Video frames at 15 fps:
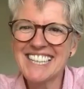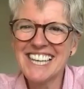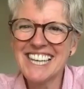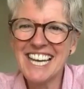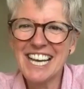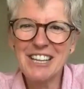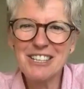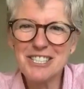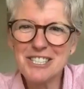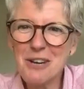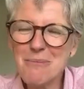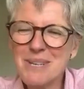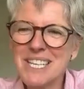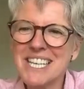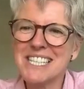And
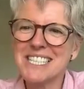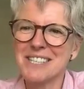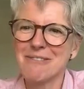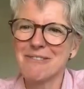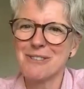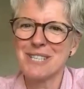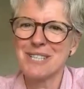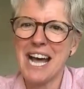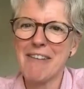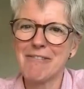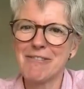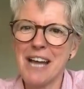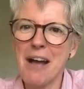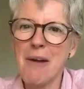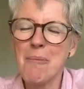so many interviews
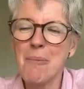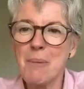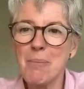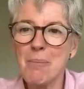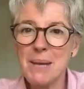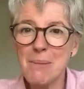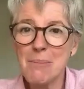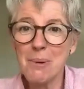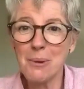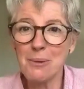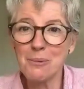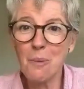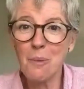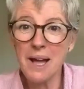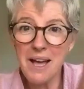I have done where
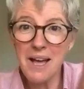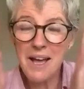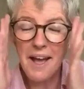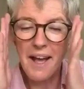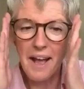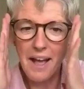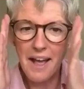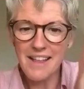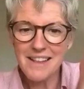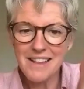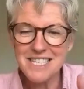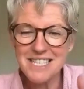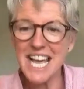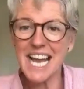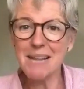people were
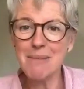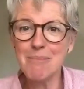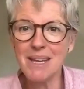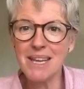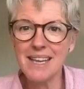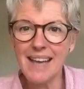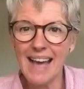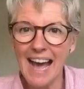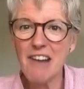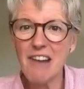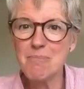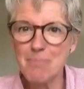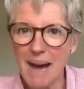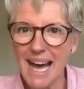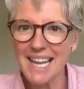telling me
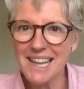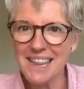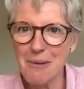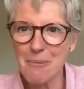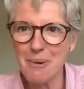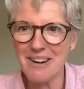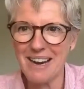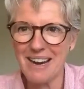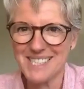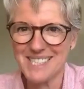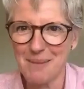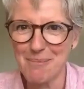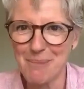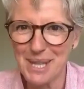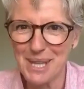how bad they were
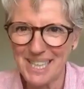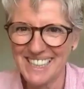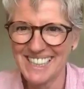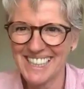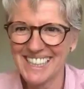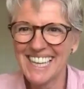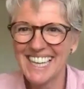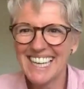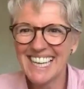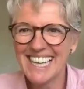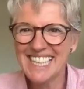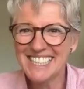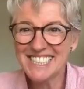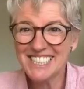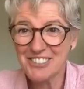at something.
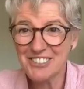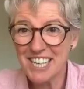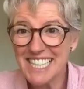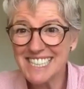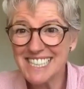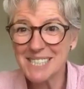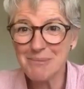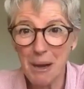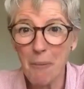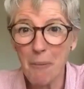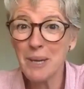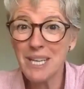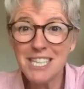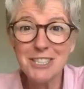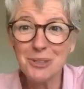It's crazy,
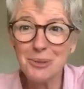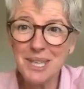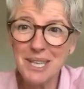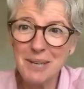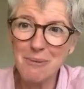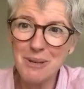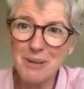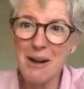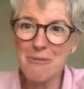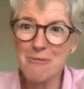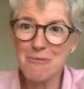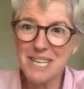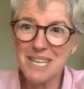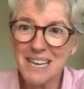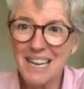but we do it
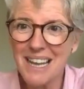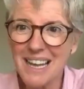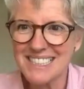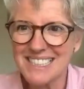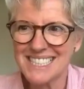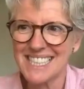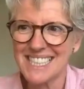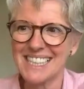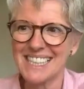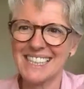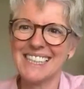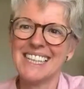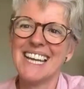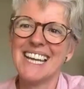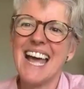without
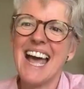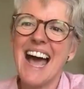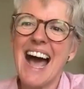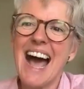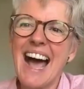realizing.